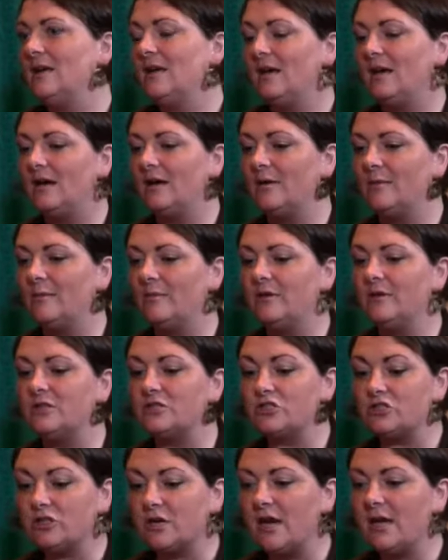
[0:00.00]
The
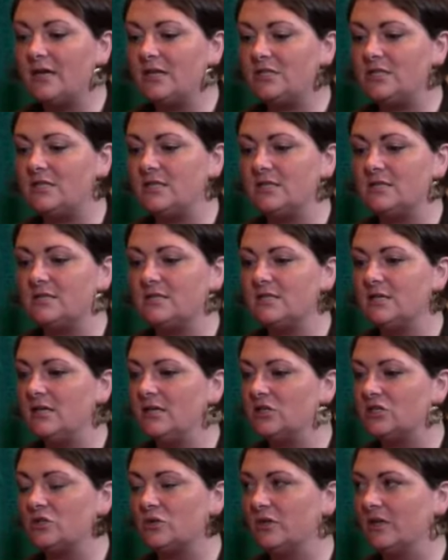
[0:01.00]
strategies
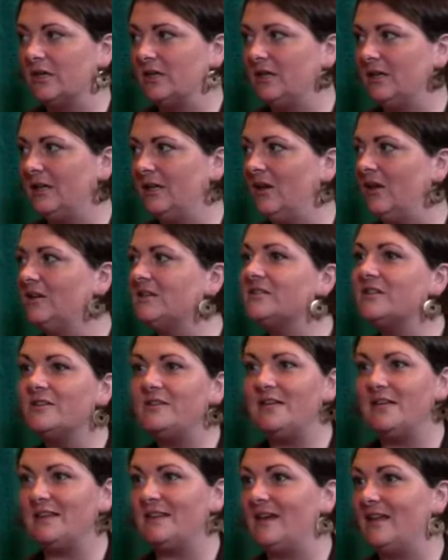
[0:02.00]
historically also
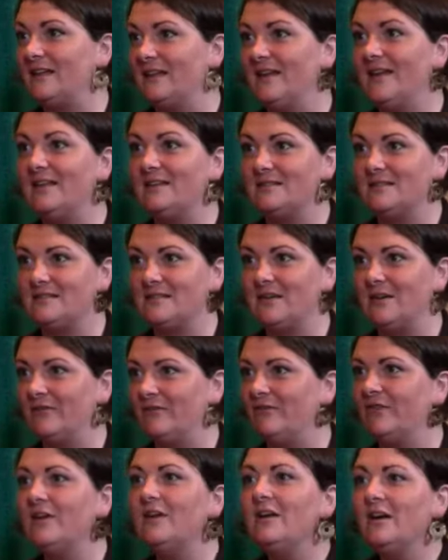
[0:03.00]
take that lens
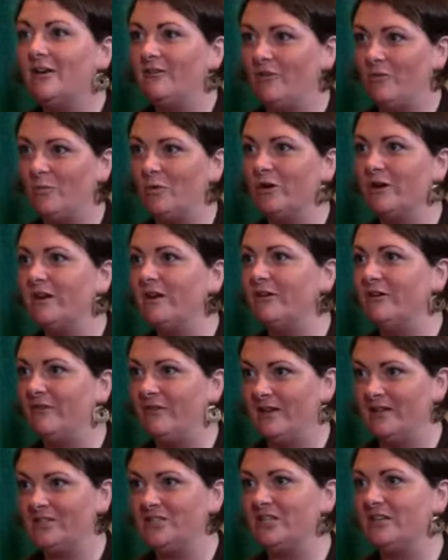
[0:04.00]
of a more
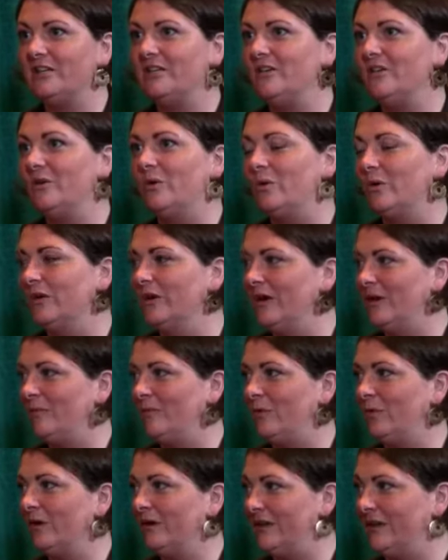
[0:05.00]
intervention or a
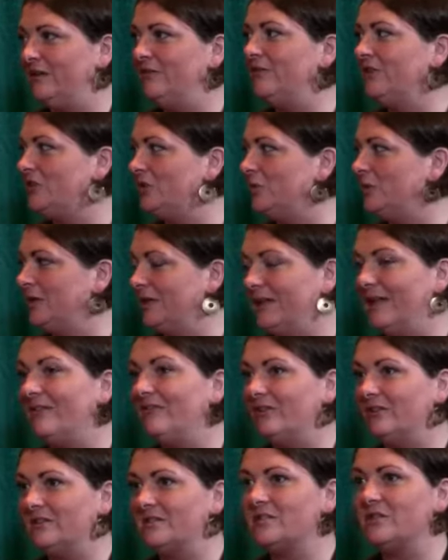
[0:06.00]
more individual
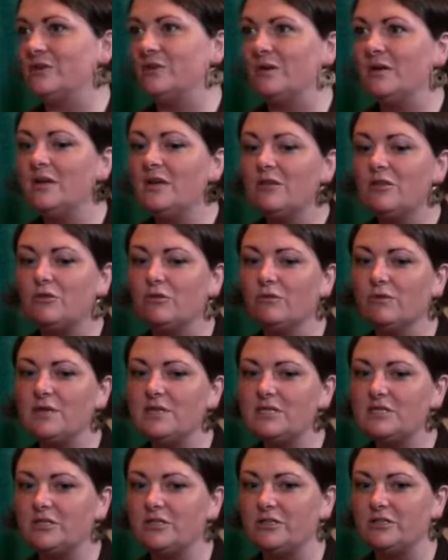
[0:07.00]
level. So the
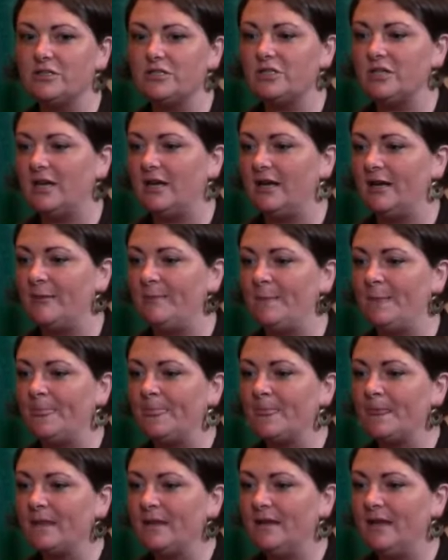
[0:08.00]
research
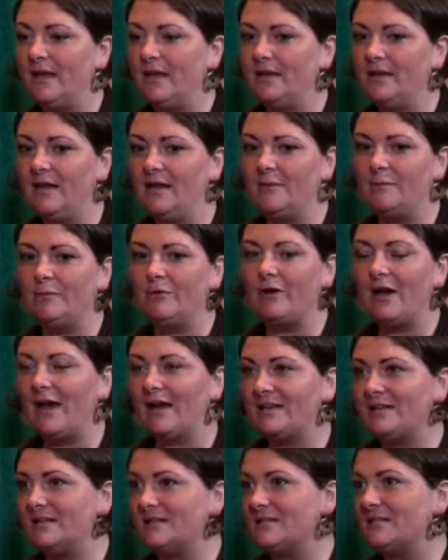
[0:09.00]
and
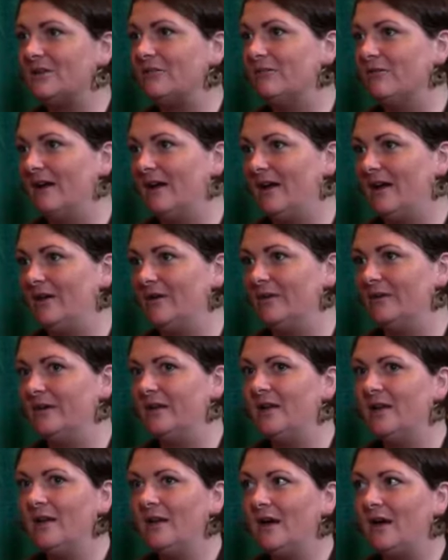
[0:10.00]
practice around
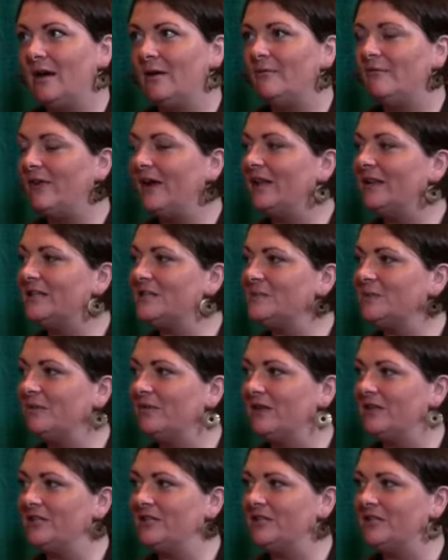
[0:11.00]
violence
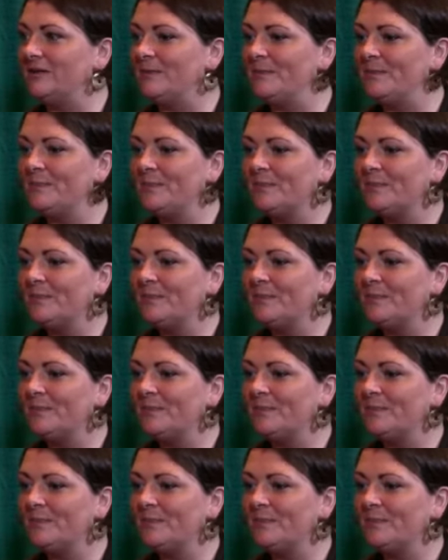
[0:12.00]
prevention